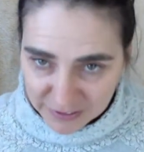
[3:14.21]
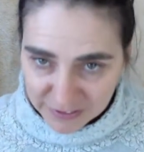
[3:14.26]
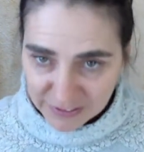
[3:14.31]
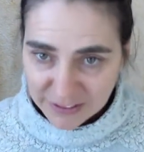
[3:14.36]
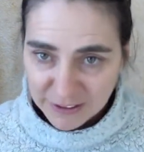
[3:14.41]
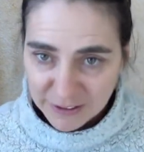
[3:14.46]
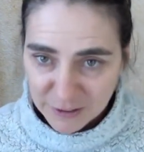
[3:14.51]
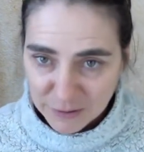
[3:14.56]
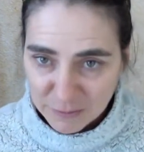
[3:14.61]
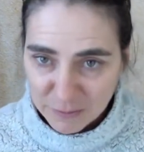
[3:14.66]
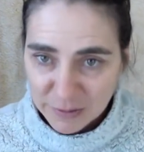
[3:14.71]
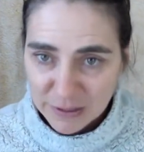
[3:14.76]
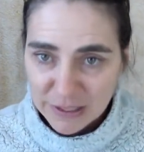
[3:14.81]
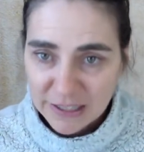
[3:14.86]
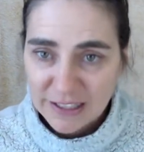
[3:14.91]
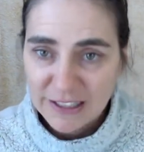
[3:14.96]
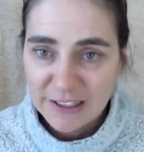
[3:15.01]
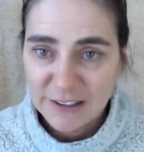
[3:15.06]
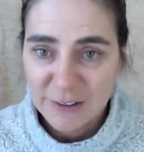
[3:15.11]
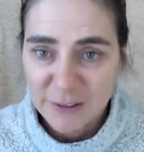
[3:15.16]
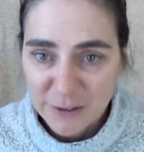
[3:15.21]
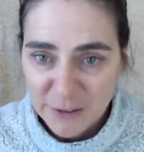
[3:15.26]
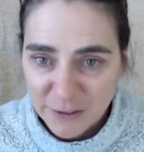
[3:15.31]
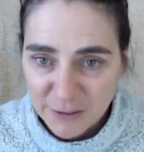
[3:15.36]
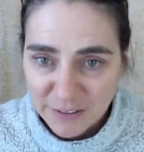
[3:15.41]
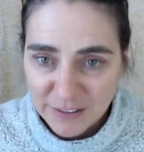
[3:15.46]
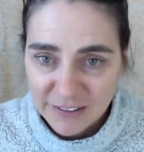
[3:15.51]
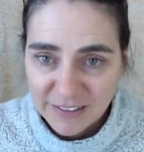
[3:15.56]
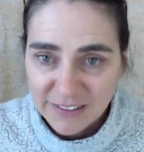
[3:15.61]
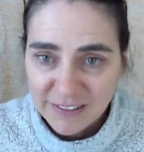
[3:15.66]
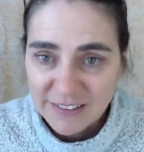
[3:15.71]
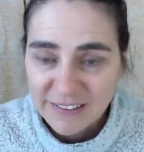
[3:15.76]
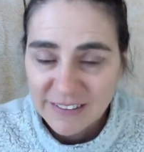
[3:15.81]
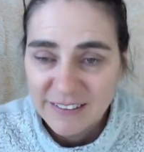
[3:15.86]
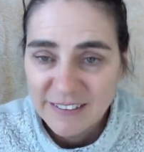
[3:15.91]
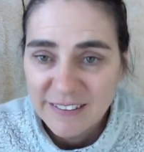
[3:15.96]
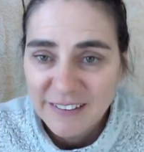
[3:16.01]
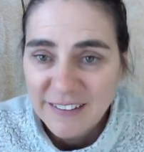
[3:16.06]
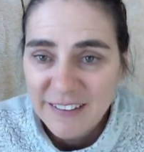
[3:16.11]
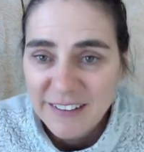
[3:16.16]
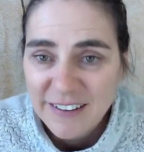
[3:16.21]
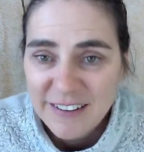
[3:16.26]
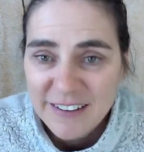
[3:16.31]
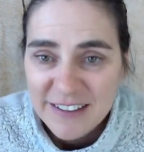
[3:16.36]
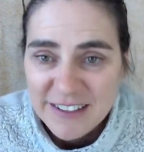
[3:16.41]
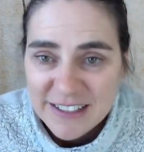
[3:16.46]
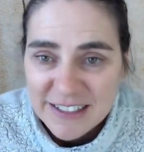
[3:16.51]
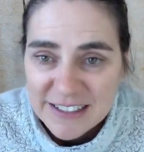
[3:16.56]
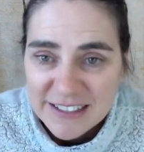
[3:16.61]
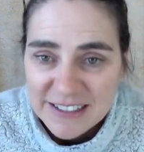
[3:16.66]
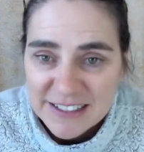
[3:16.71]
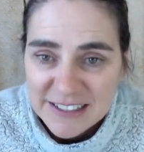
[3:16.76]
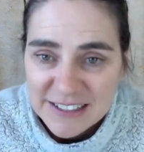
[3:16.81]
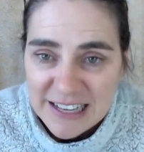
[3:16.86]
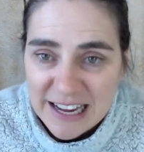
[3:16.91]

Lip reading: here on planet Earth, in this